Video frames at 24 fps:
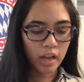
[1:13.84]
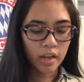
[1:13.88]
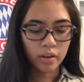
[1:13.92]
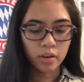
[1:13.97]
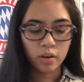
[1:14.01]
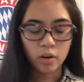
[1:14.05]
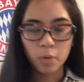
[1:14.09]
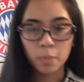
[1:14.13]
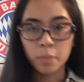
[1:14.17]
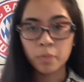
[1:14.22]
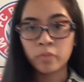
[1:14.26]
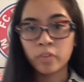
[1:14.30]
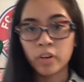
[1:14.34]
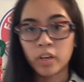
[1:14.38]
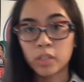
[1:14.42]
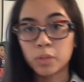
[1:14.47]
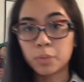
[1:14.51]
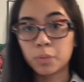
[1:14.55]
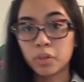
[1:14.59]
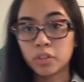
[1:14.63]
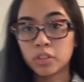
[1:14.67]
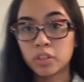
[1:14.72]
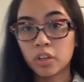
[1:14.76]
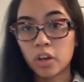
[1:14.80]
I open Fox
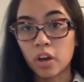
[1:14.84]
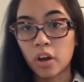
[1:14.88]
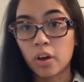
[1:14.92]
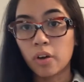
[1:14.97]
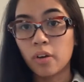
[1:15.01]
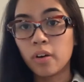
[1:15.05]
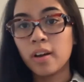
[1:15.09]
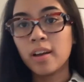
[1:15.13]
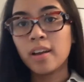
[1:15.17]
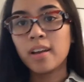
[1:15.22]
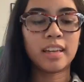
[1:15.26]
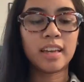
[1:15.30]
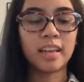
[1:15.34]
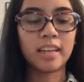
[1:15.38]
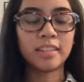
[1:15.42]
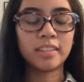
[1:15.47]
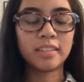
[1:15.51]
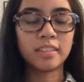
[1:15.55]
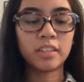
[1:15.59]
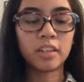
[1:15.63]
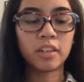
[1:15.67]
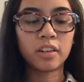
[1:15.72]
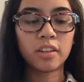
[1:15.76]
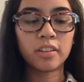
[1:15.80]
Sports Go
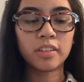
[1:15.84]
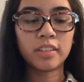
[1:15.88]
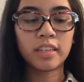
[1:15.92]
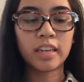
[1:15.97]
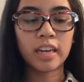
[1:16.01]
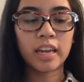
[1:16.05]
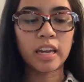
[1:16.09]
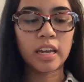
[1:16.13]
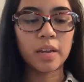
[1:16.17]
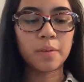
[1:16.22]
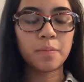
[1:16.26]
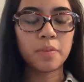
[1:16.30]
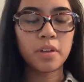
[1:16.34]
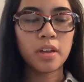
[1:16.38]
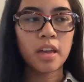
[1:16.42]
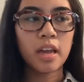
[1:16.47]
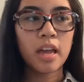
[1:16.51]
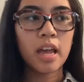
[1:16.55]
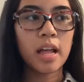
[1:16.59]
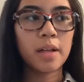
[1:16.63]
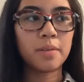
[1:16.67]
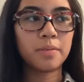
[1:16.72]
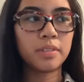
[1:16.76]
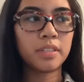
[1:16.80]
and turn on the game,
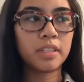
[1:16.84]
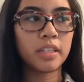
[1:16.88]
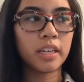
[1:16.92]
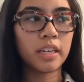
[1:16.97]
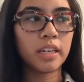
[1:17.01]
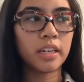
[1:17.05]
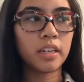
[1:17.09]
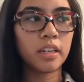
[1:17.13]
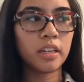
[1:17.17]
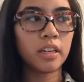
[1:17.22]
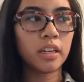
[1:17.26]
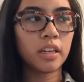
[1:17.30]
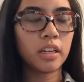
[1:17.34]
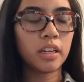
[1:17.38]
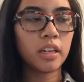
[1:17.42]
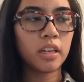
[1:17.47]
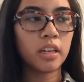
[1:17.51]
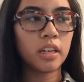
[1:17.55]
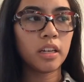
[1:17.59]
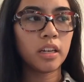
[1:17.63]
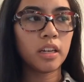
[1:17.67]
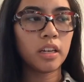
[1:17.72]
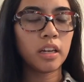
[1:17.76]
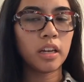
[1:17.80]
and I'm just like,
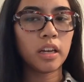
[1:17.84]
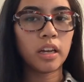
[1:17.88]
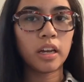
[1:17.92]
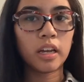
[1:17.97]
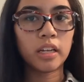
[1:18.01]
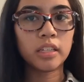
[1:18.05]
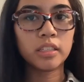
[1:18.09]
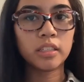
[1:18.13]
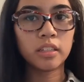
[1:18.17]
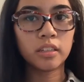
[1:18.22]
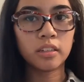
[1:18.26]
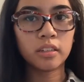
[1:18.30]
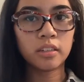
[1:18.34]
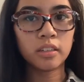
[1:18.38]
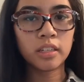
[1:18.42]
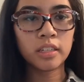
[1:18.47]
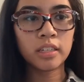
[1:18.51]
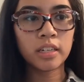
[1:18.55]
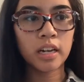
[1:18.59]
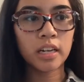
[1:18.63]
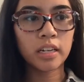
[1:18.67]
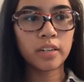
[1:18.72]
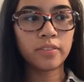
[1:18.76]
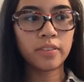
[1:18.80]
it's
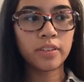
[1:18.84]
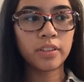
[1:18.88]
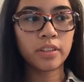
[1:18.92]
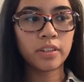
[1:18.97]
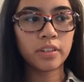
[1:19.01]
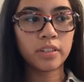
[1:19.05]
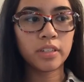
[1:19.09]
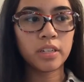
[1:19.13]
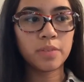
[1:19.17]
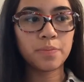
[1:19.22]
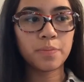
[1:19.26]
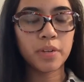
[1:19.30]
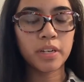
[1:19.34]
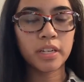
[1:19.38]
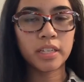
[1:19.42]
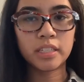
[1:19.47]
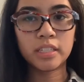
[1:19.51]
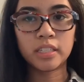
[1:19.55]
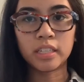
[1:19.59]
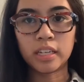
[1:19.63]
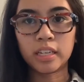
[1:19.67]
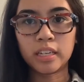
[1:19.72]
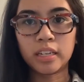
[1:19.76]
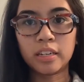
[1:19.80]
literally not even 13
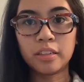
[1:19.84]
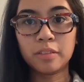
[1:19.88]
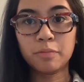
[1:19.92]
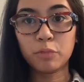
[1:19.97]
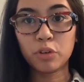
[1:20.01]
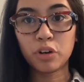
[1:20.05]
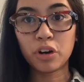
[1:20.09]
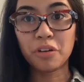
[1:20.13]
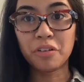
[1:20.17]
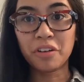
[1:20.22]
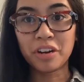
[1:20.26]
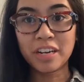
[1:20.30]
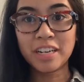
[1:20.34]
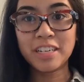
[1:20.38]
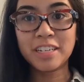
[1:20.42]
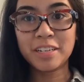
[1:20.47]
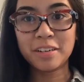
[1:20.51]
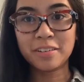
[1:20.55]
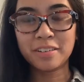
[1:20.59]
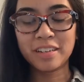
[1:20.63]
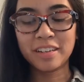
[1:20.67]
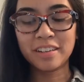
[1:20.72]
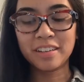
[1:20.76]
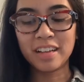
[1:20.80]
minutes in and we're already
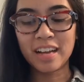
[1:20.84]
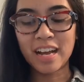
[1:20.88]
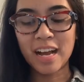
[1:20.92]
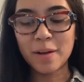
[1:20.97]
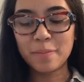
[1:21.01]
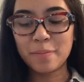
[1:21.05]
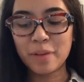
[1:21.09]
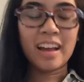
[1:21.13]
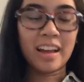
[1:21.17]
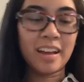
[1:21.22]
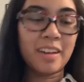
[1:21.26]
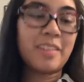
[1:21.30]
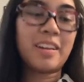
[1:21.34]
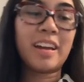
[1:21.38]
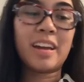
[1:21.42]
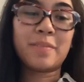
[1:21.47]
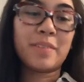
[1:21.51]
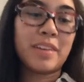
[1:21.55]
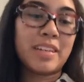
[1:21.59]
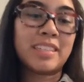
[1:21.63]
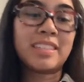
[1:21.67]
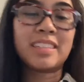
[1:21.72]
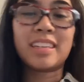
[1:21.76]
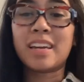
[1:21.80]
2-0 up. Okay,
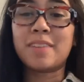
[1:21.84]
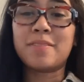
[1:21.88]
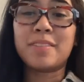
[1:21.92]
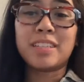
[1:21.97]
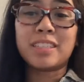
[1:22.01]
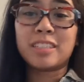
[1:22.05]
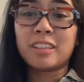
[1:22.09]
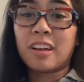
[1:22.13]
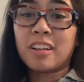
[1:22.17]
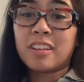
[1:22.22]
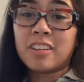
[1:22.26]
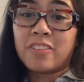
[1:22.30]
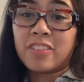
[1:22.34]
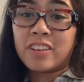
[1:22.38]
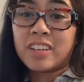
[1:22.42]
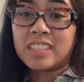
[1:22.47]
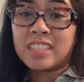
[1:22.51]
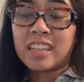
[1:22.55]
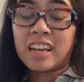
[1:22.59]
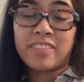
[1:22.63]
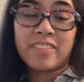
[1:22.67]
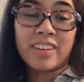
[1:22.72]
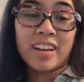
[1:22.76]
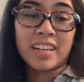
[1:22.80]
basically I missed all the
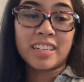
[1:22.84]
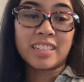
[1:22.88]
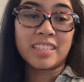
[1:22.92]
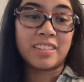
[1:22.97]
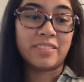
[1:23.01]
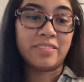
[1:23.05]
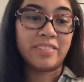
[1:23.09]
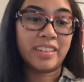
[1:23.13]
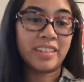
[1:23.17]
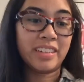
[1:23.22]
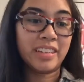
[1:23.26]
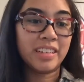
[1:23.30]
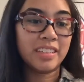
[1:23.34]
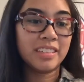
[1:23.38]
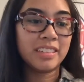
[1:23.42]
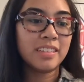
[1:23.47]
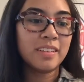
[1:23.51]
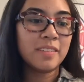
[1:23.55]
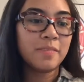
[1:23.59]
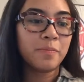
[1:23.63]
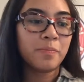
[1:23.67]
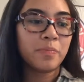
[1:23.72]
first half action because